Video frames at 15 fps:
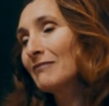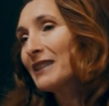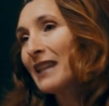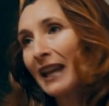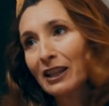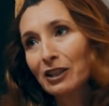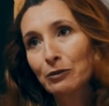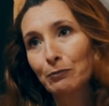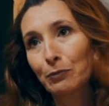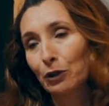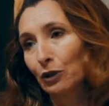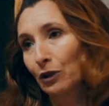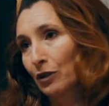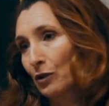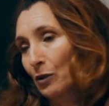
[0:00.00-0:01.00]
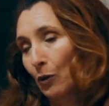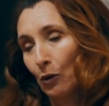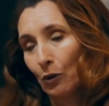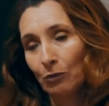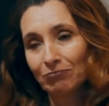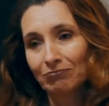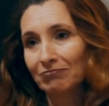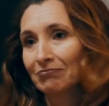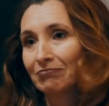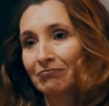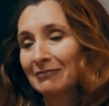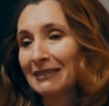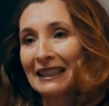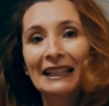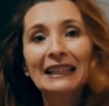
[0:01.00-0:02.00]
textbooks or
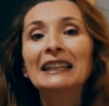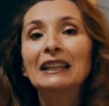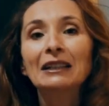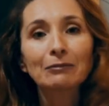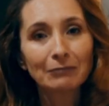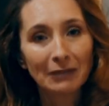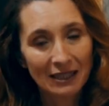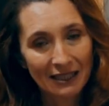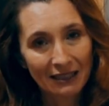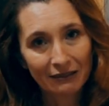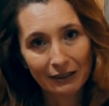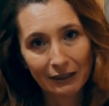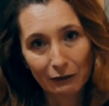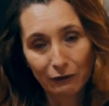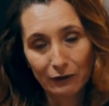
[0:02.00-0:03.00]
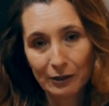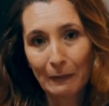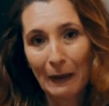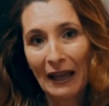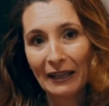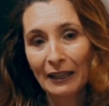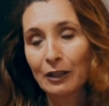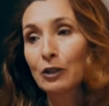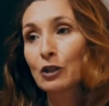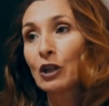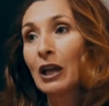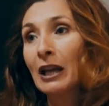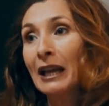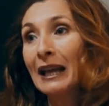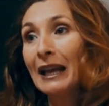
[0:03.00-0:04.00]
learning material for Spanish
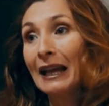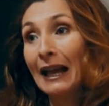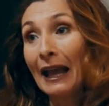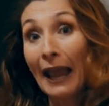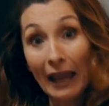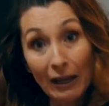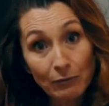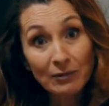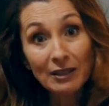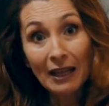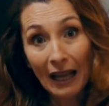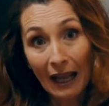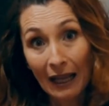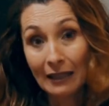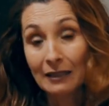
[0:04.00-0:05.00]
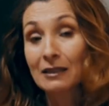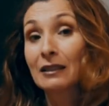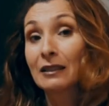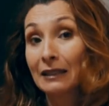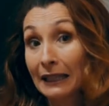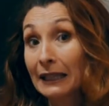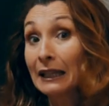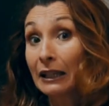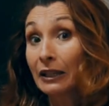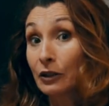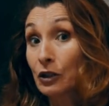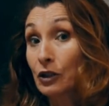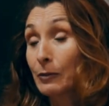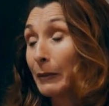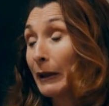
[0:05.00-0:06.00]
aimed at
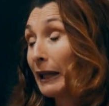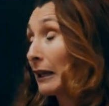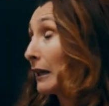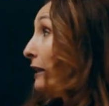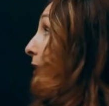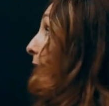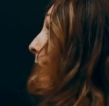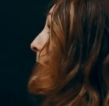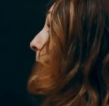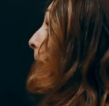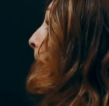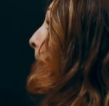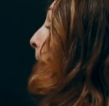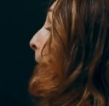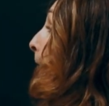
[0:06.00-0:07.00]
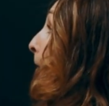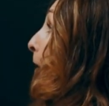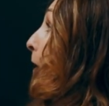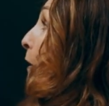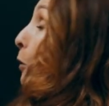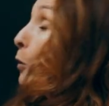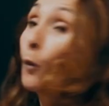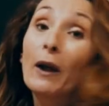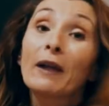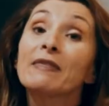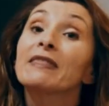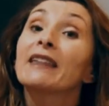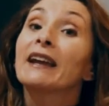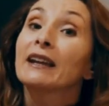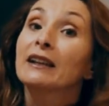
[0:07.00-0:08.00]
English speakers,
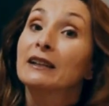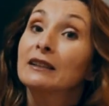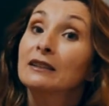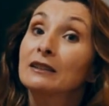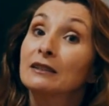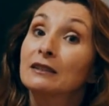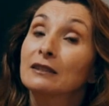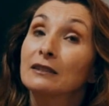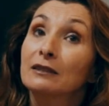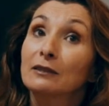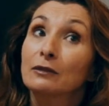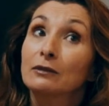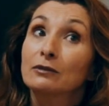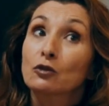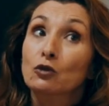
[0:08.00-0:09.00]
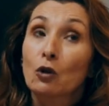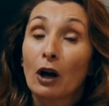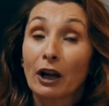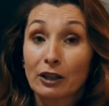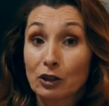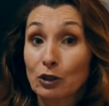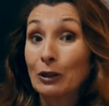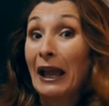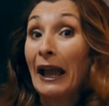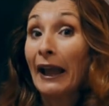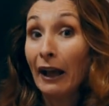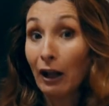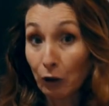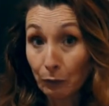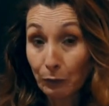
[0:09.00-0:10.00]
when they try to
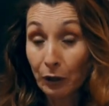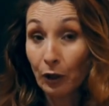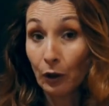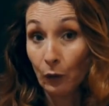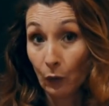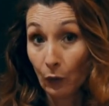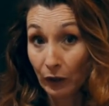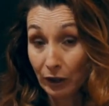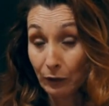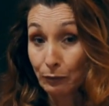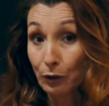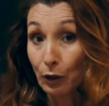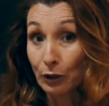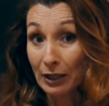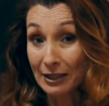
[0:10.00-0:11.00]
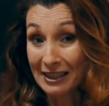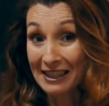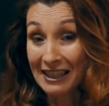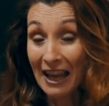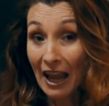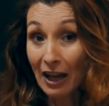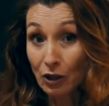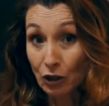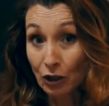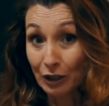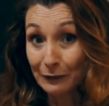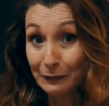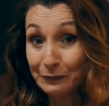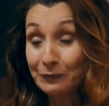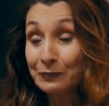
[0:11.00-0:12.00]
help you with the
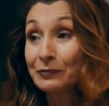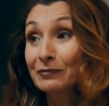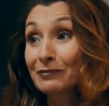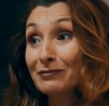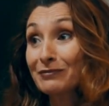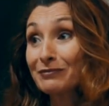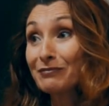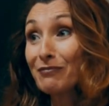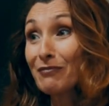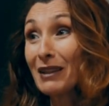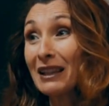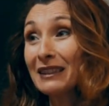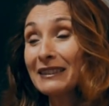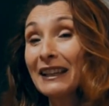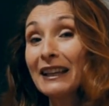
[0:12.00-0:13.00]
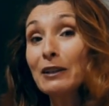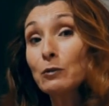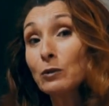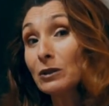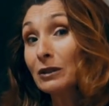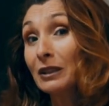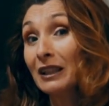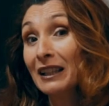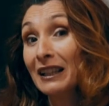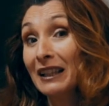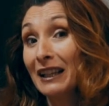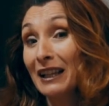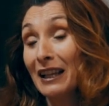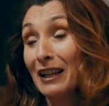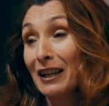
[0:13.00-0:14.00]
pronunciation, they will
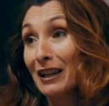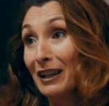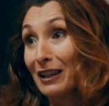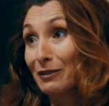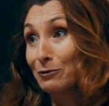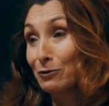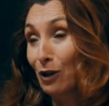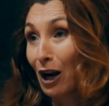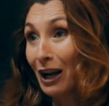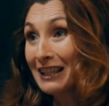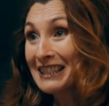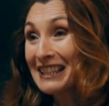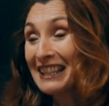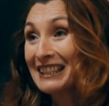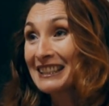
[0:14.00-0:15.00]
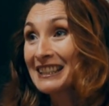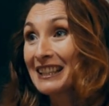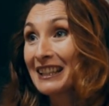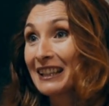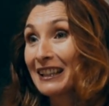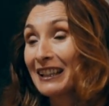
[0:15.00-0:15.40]
write it,